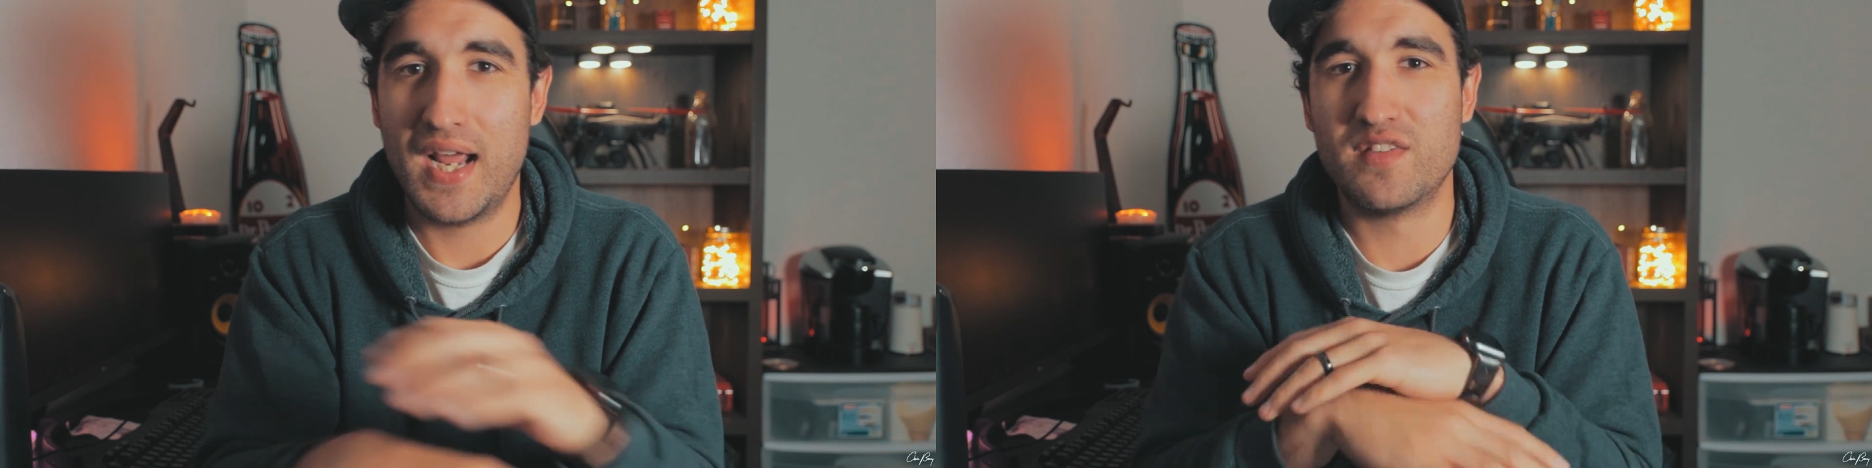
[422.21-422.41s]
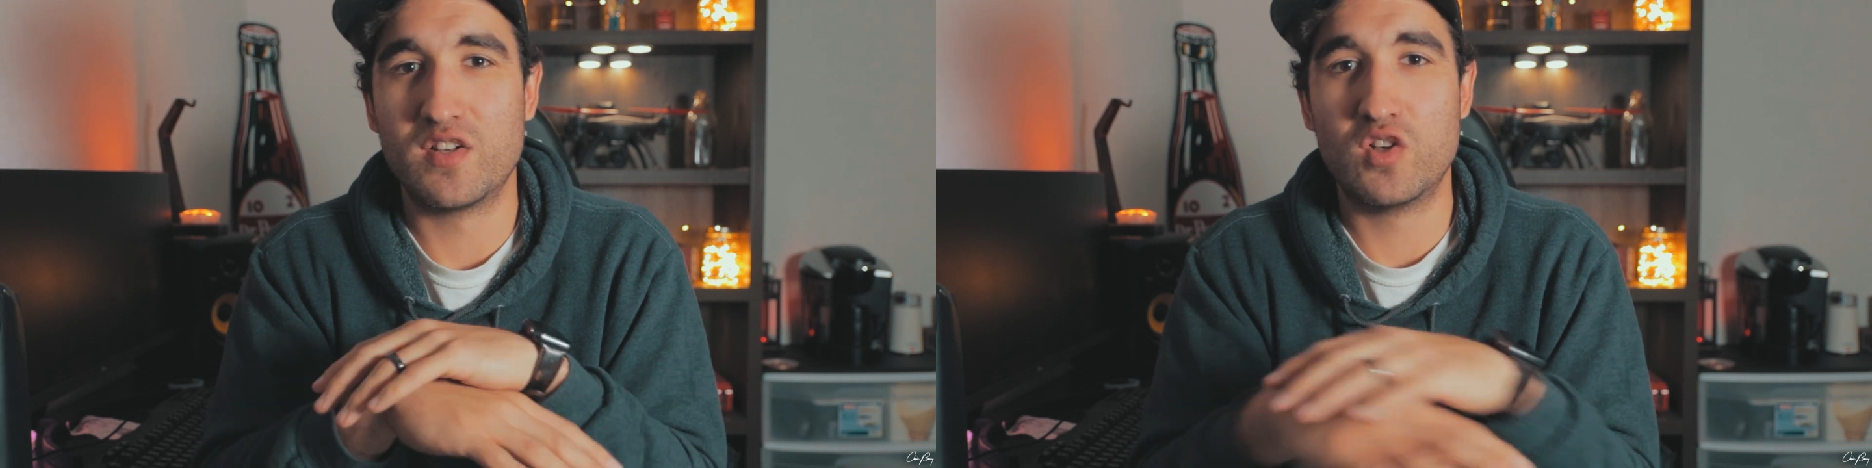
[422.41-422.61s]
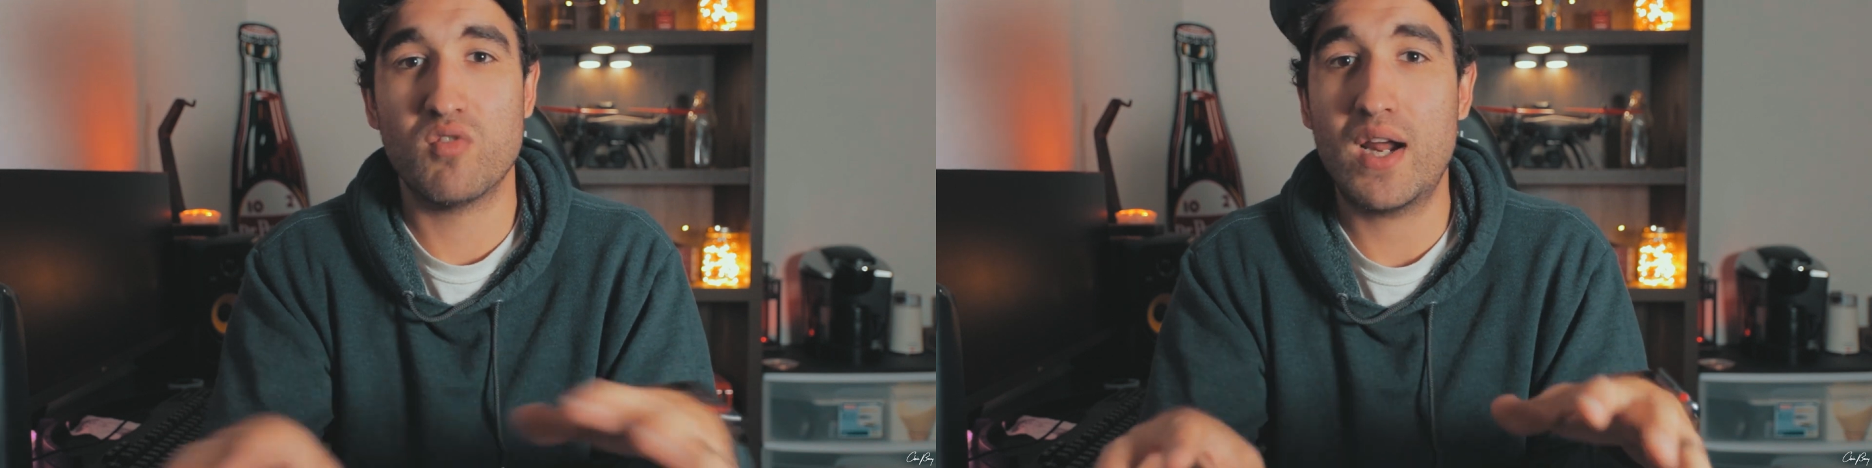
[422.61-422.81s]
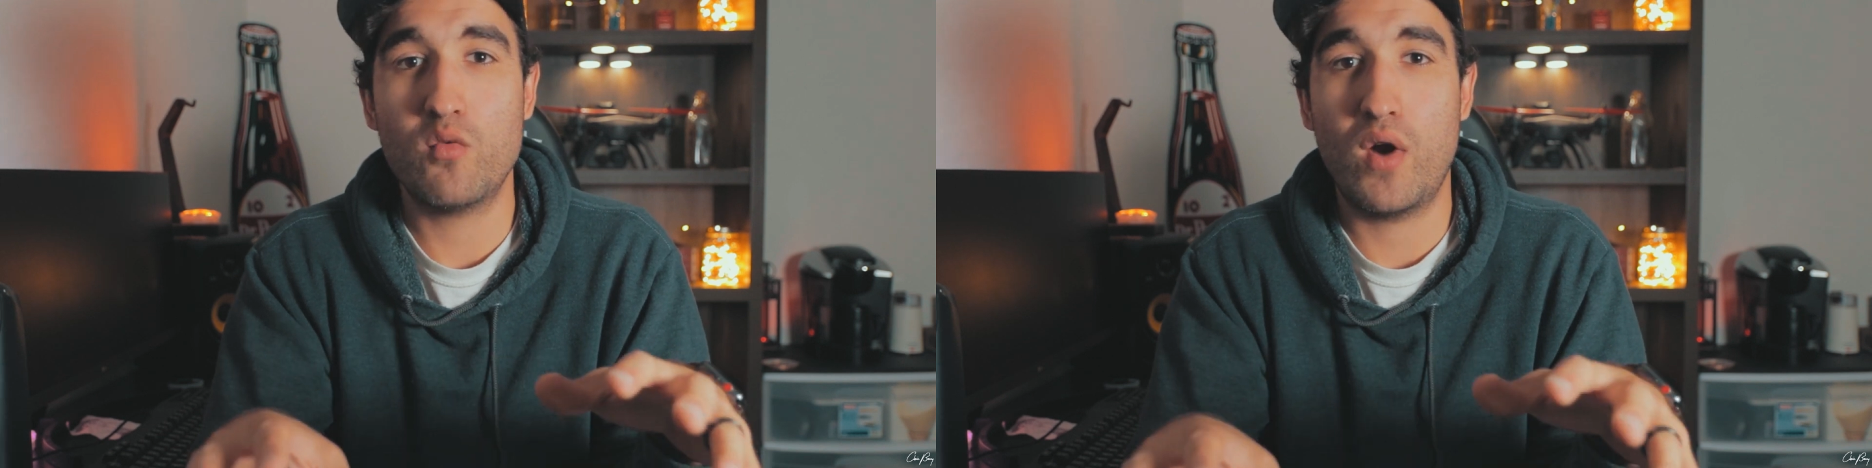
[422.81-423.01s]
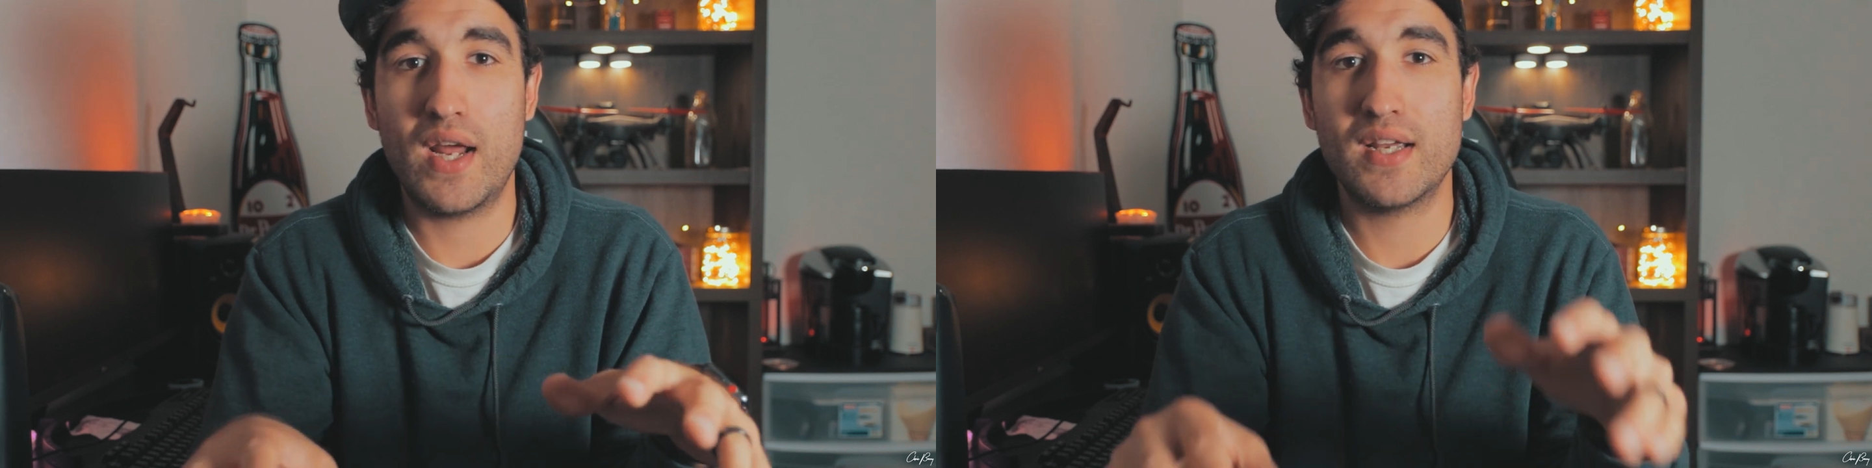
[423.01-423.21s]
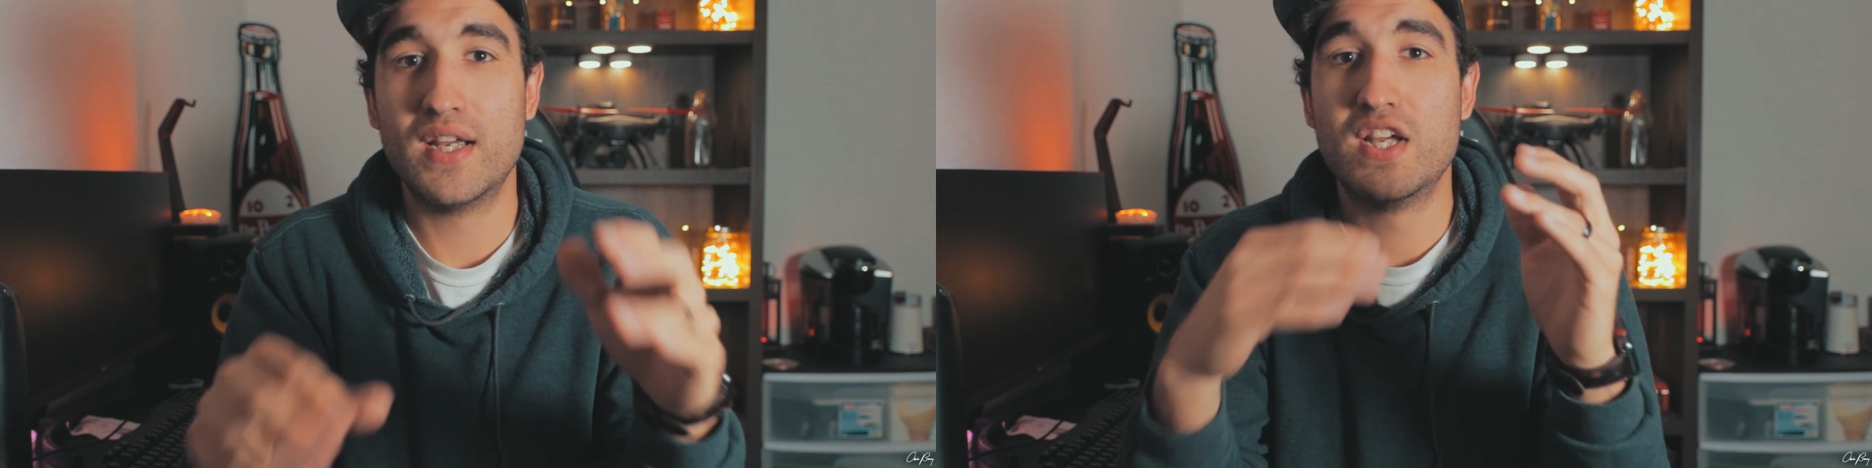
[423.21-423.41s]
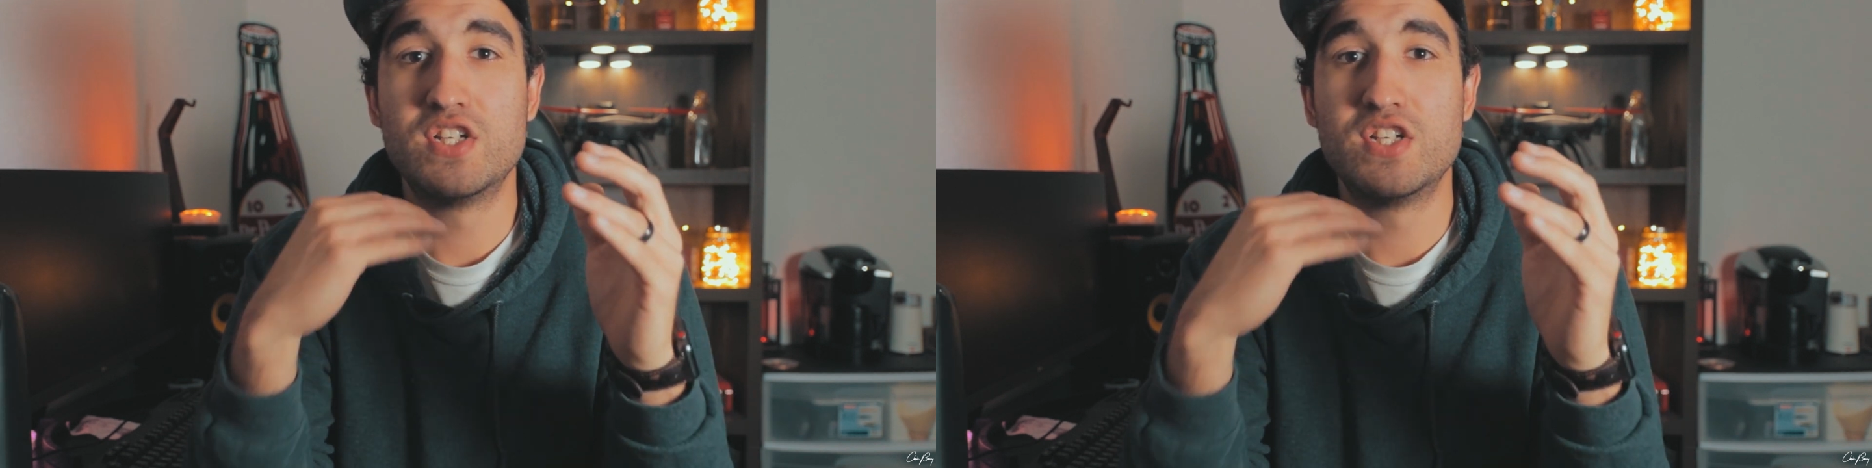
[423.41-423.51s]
is a great way